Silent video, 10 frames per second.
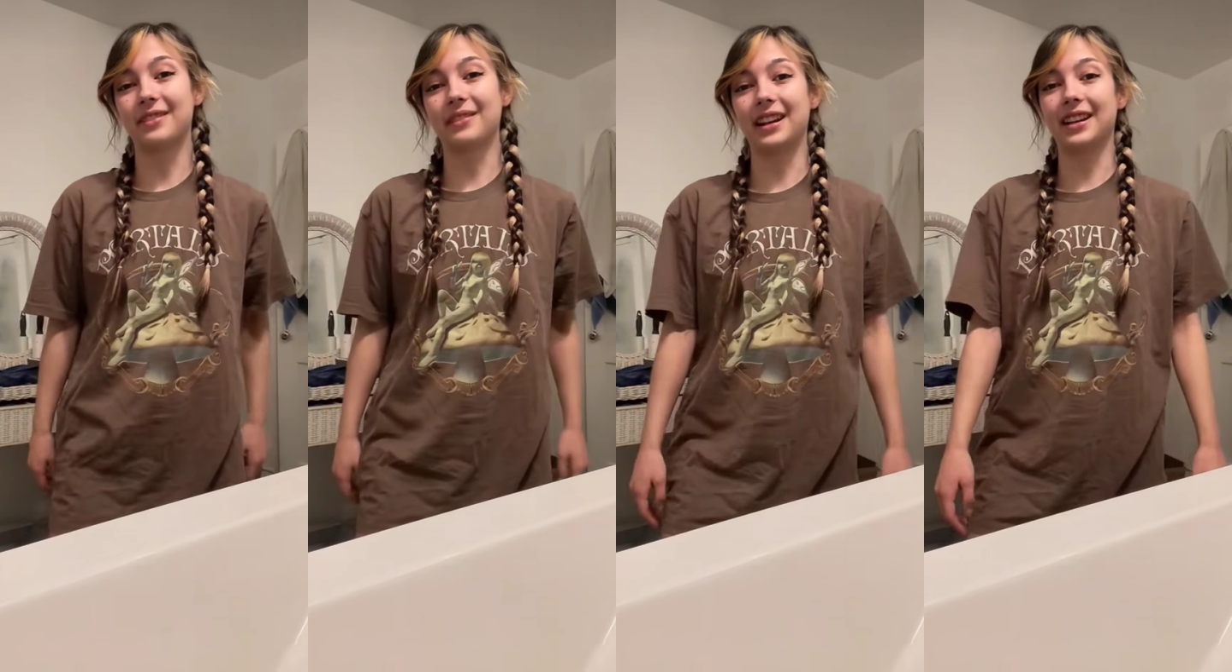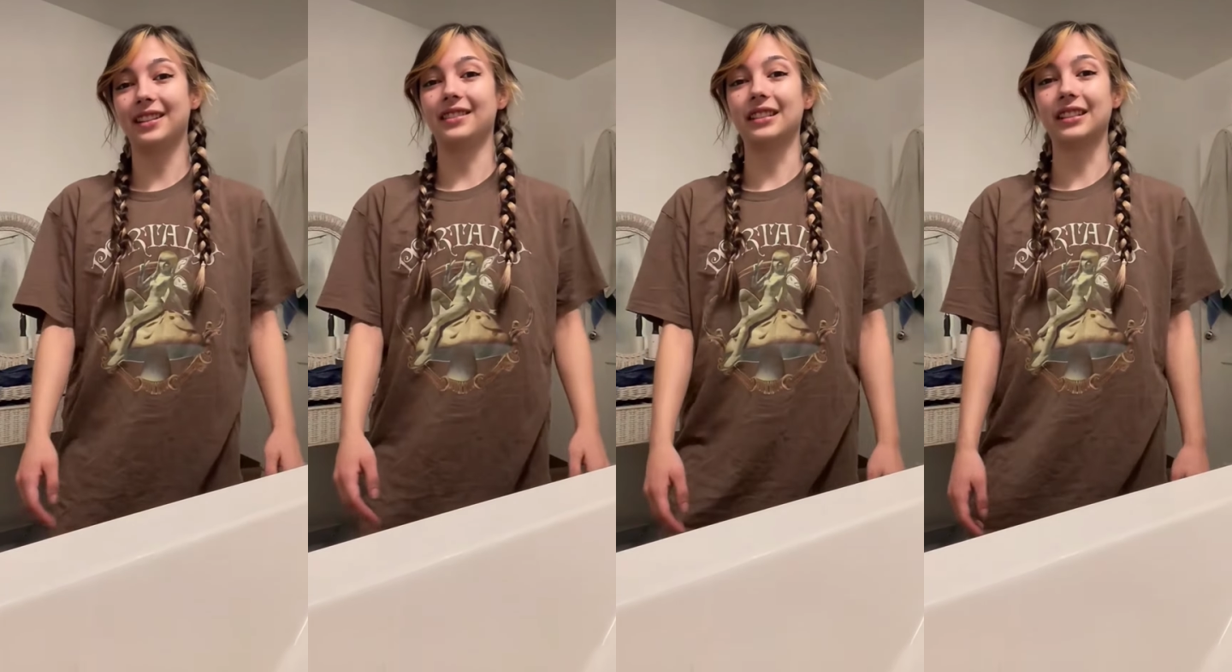
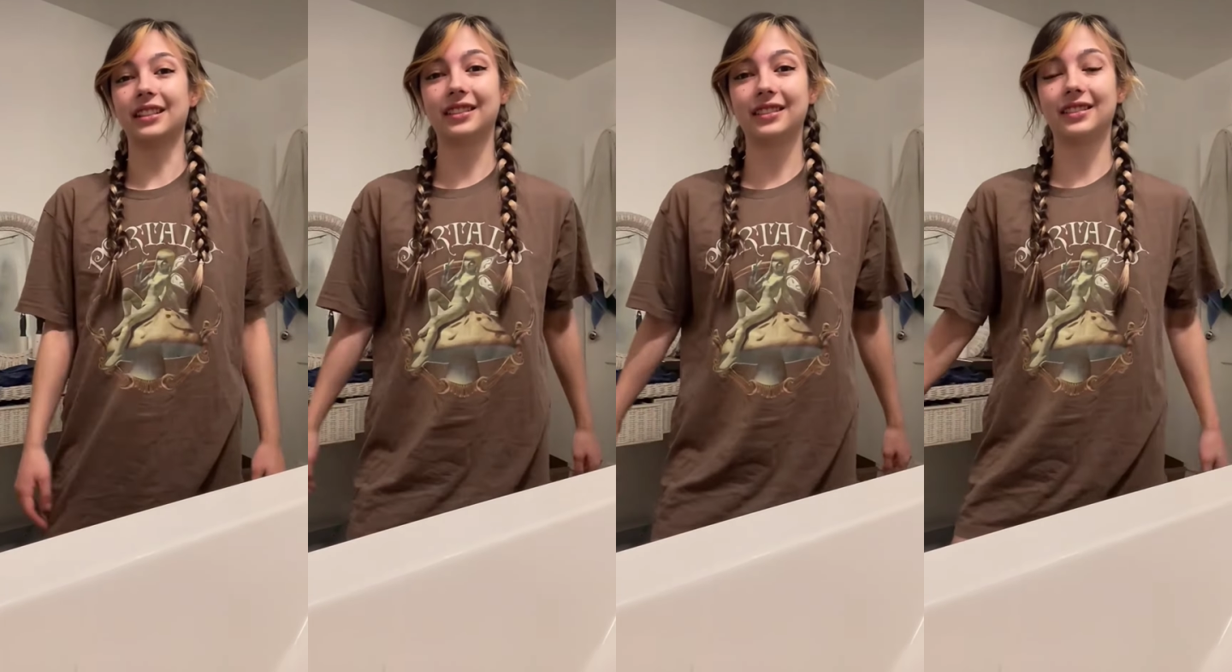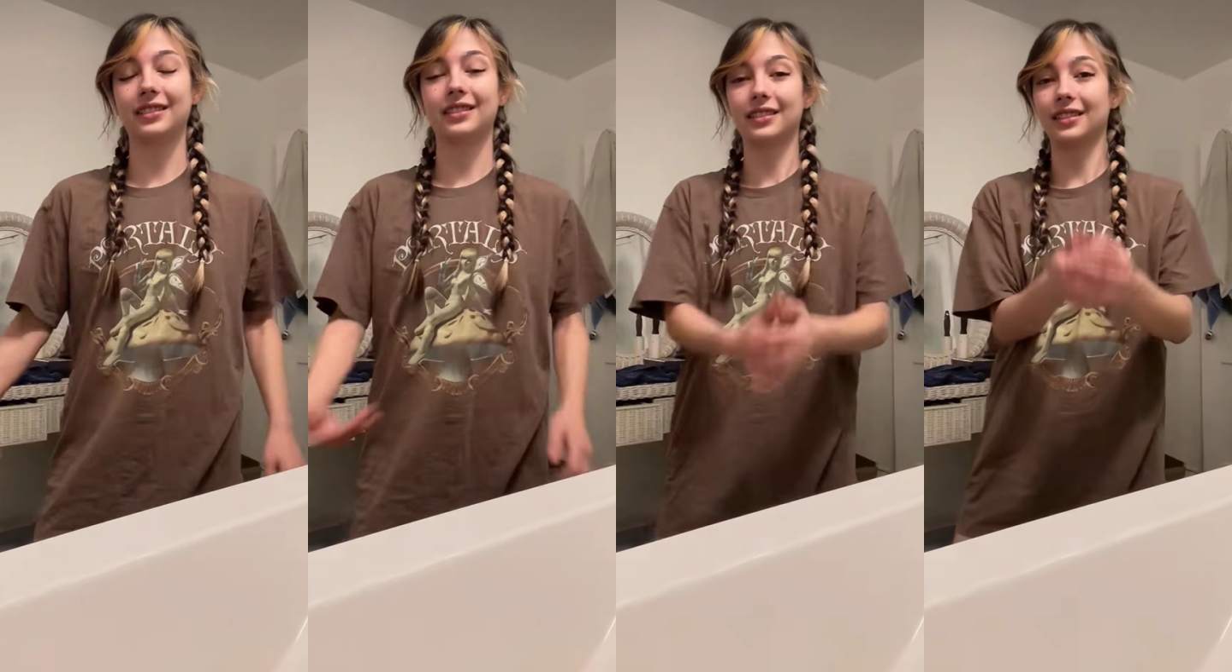I didn't,
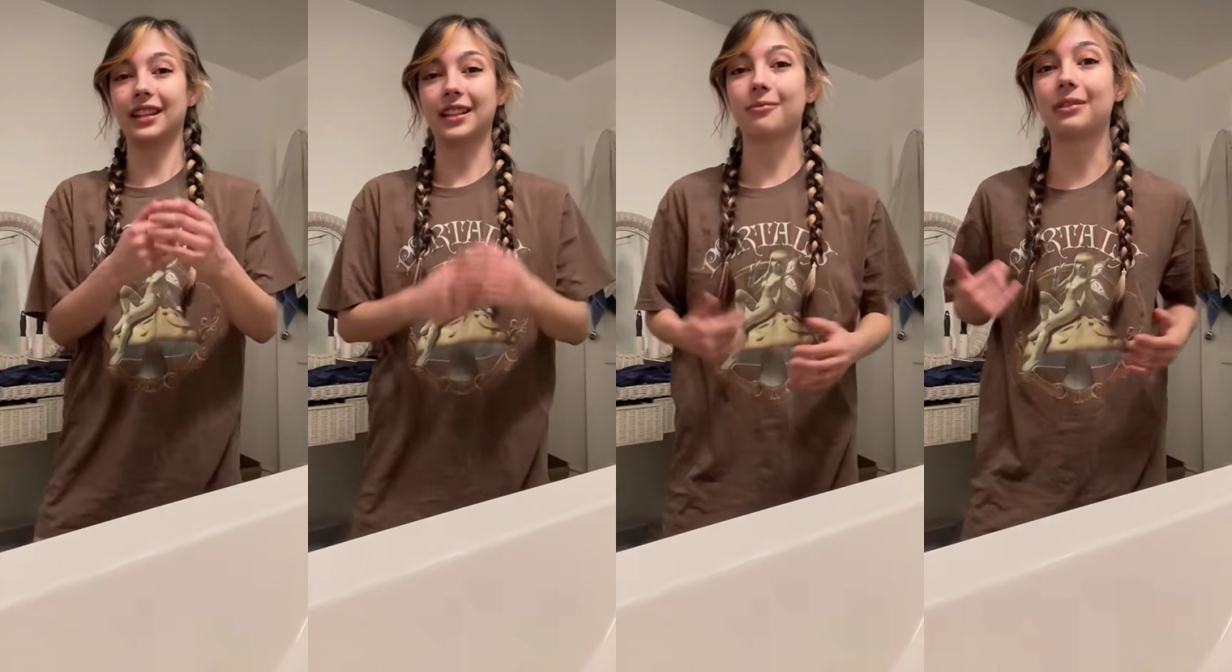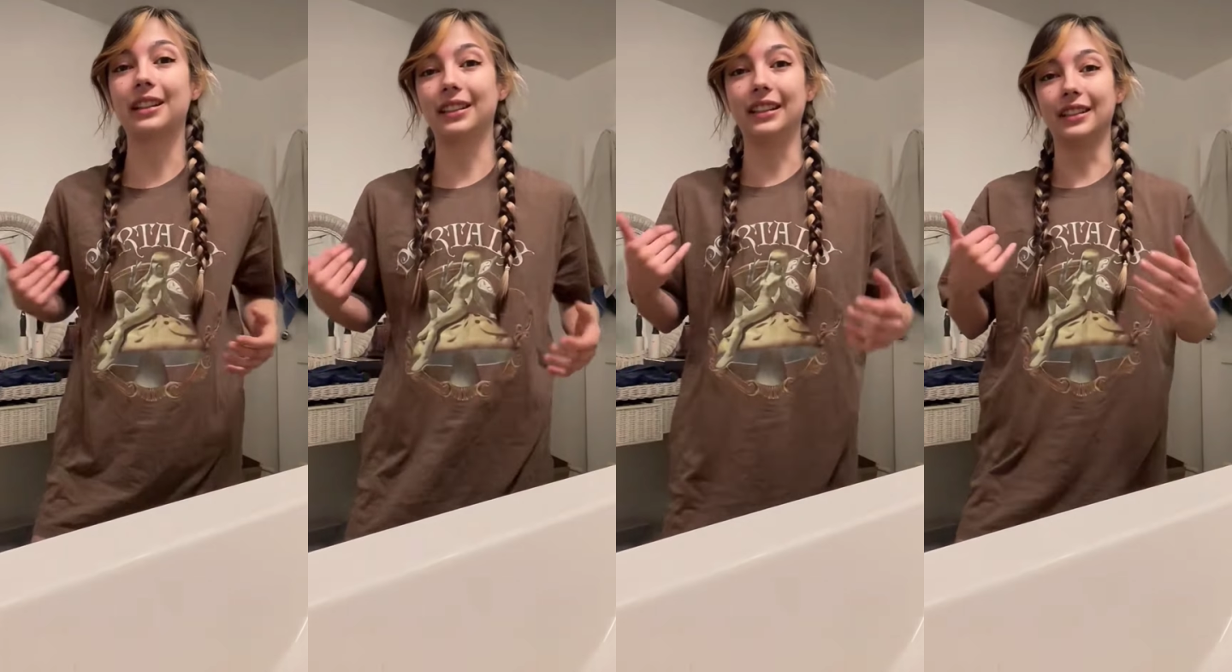like,
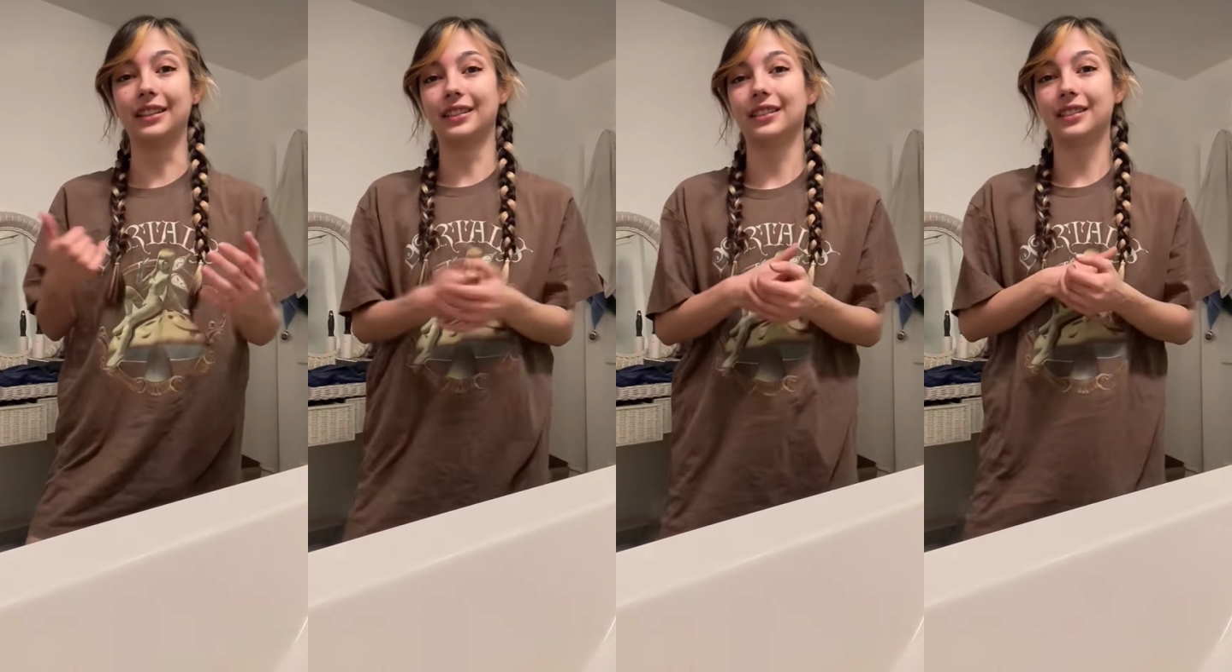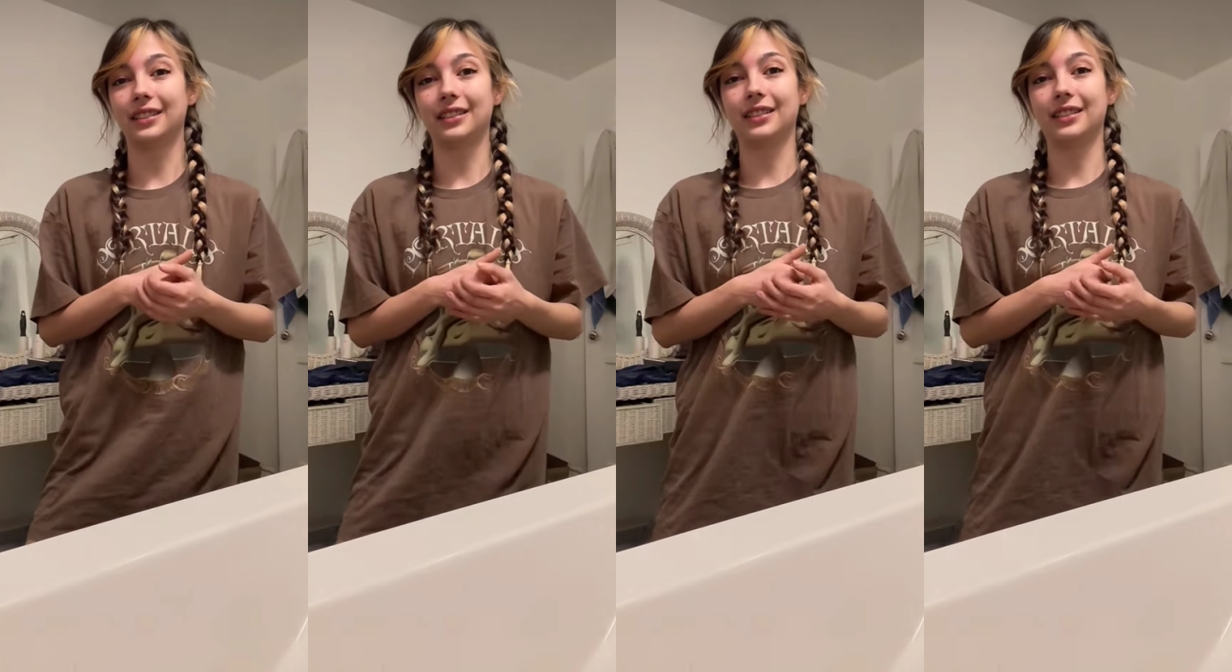really.